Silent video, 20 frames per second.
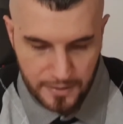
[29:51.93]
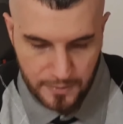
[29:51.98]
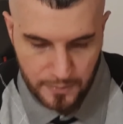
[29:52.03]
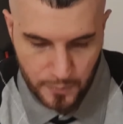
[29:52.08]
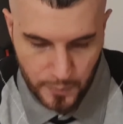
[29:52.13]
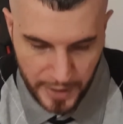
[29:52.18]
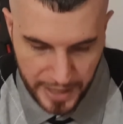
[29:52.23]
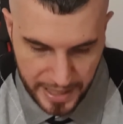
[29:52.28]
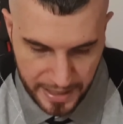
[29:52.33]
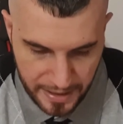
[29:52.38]

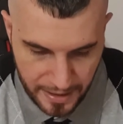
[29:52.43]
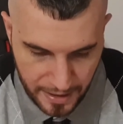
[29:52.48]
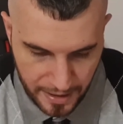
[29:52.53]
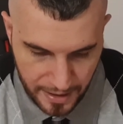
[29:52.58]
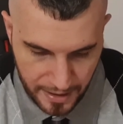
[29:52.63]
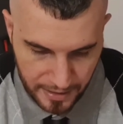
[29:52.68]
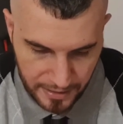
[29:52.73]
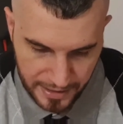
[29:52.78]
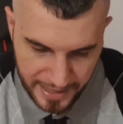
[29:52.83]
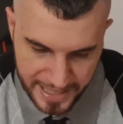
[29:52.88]

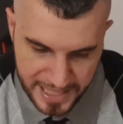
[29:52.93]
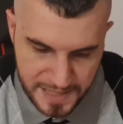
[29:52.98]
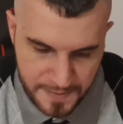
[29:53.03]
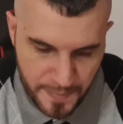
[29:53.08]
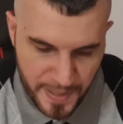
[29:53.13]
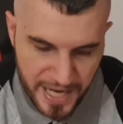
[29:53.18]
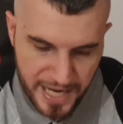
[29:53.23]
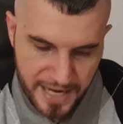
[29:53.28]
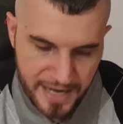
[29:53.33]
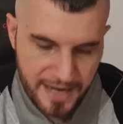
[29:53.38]
less
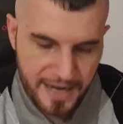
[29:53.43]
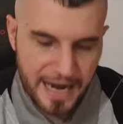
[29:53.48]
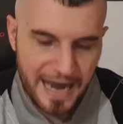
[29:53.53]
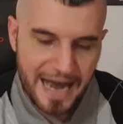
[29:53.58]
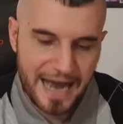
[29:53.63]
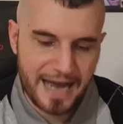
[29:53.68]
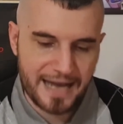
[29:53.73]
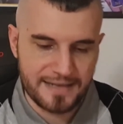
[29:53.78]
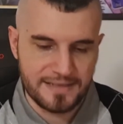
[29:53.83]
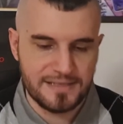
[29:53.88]
paying
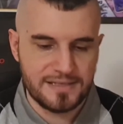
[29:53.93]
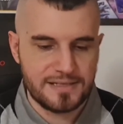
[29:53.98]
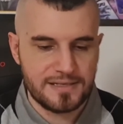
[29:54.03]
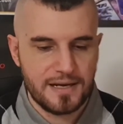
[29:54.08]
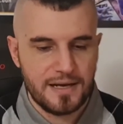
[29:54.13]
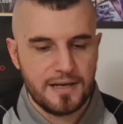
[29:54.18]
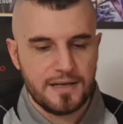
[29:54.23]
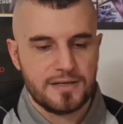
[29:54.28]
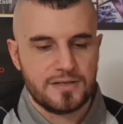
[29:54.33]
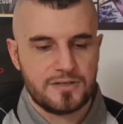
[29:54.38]
odds.
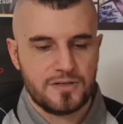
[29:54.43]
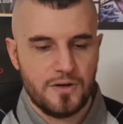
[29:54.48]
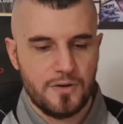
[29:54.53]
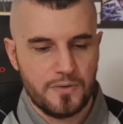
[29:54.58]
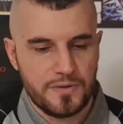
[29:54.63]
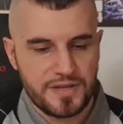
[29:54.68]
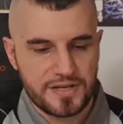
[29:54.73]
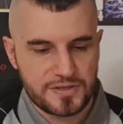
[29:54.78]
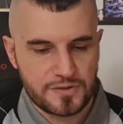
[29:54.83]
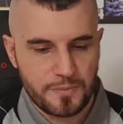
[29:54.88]
So
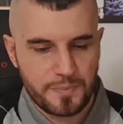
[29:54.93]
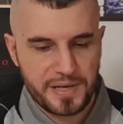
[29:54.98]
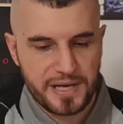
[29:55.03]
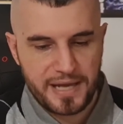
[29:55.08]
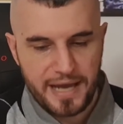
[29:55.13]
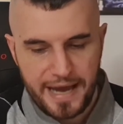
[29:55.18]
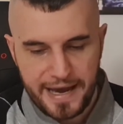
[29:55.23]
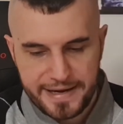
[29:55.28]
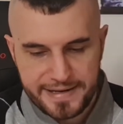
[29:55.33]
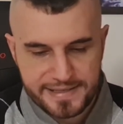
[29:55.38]
this will be
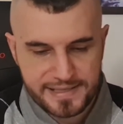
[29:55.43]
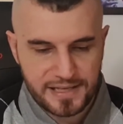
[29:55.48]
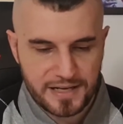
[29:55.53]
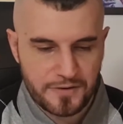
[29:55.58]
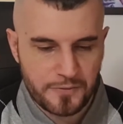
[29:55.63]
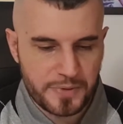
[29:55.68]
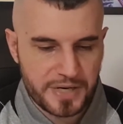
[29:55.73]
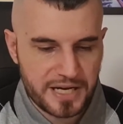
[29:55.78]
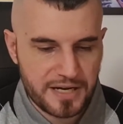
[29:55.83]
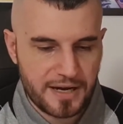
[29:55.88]
an excellent
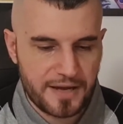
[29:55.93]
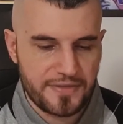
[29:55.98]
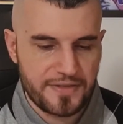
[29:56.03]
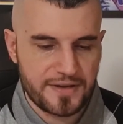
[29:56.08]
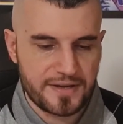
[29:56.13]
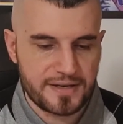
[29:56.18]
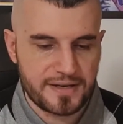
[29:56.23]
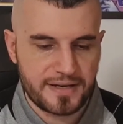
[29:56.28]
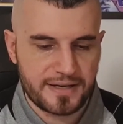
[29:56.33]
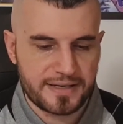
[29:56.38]
week. I
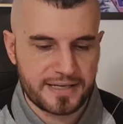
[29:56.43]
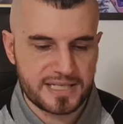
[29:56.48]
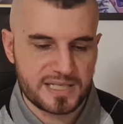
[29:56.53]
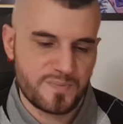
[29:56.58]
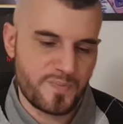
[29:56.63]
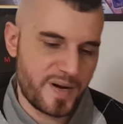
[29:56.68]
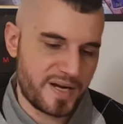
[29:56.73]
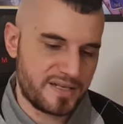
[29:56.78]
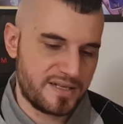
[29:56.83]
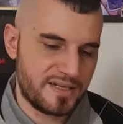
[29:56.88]
think I
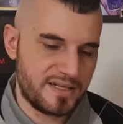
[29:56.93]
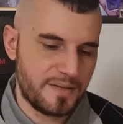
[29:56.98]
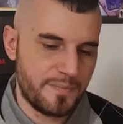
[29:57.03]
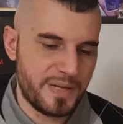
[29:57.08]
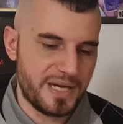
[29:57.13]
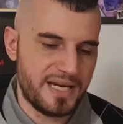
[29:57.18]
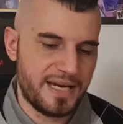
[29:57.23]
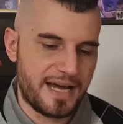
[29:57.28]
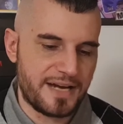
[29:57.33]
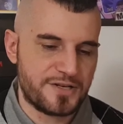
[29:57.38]
expect it to
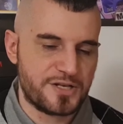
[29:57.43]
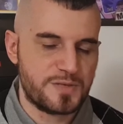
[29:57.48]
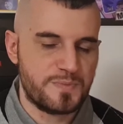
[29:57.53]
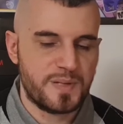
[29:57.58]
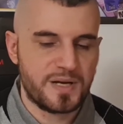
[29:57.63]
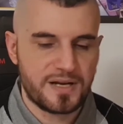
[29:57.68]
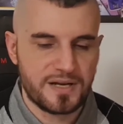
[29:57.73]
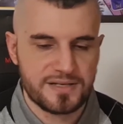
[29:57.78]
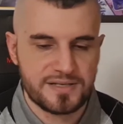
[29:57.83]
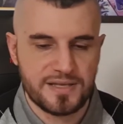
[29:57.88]
be, not just
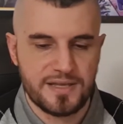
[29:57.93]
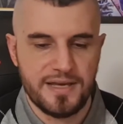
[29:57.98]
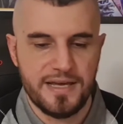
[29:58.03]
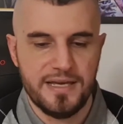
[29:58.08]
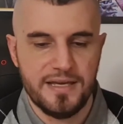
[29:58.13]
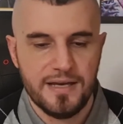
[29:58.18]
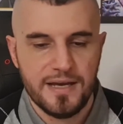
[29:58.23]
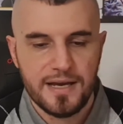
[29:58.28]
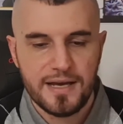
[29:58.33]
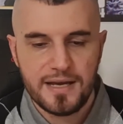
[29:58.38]
because of the
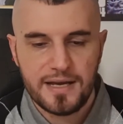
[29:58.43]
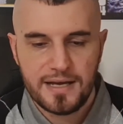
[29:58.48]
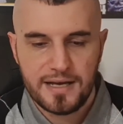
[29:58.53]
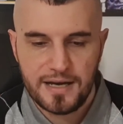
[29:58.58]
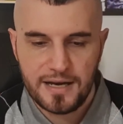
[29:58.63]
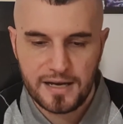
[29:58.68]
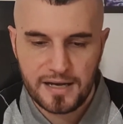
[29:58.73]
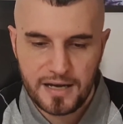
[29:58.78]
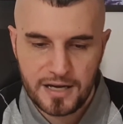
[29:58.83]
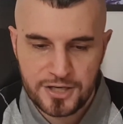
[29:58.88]

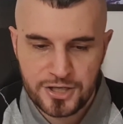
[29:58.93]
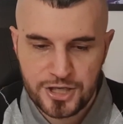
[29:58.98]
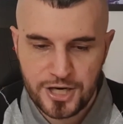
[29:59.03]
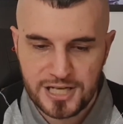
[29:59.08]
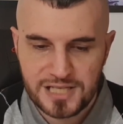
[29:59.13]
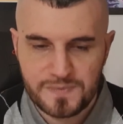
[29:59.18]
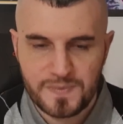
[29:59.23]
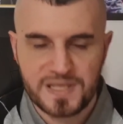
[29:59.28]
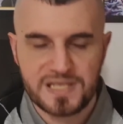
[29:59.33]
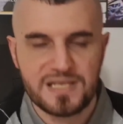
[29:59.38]

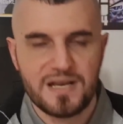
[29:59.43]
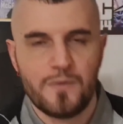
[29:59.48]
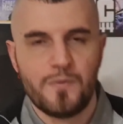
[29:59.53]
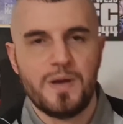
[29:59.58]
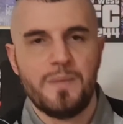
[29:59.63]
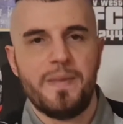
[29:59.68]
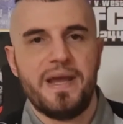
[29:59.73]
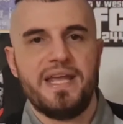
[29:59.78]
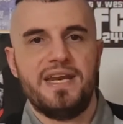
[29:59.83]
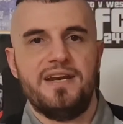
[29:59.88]
adjustments that we
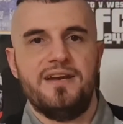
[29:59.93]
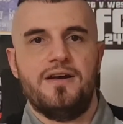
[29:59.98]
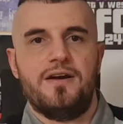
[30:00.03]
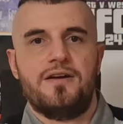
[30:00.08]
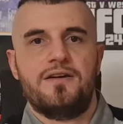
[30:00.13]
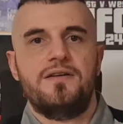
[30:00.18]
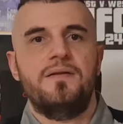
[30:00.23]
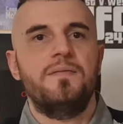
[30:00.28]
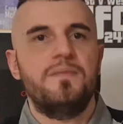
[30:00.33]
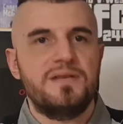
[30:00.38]
made in
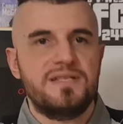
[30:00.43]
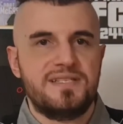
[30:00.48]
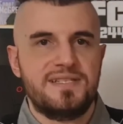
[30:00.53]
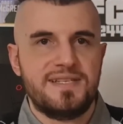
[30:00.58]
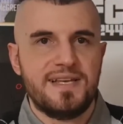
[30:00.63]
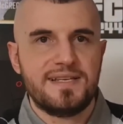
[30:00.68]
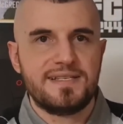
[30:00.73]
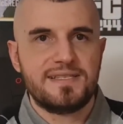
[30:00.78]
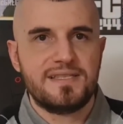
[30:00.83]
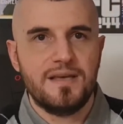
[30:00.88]
our
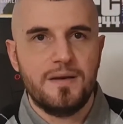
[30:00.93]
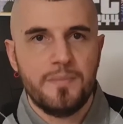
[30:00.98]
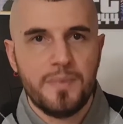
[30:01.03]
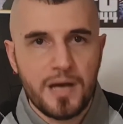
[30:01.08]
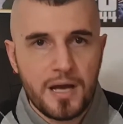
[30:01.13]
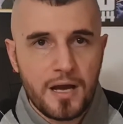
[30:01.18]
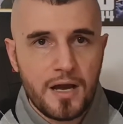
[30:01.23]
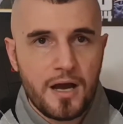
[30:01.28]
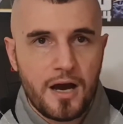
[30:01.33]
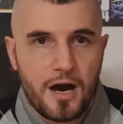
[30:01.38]
system,
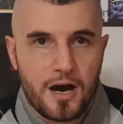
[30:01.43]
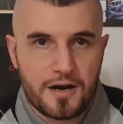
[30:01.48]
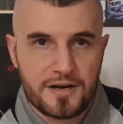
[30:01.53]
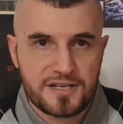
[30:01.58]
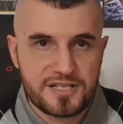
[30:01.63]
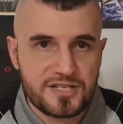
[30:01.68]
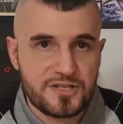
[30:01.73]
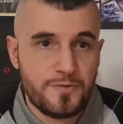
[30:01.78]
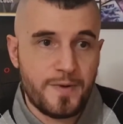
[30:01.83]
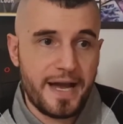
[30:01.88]
our
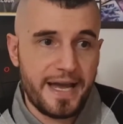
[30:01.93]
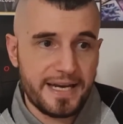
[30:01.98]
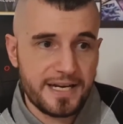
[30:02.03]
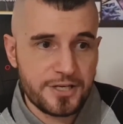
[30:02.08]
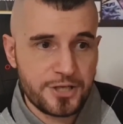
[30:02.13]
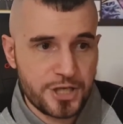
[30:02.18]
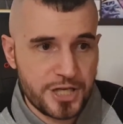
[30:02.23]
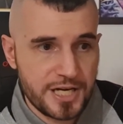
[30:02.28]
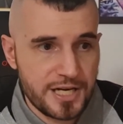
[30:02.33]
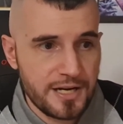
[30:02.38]

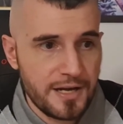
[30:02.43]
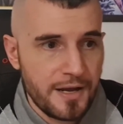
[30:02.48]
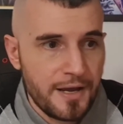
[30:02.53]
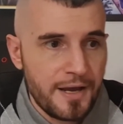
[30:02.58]
strategy,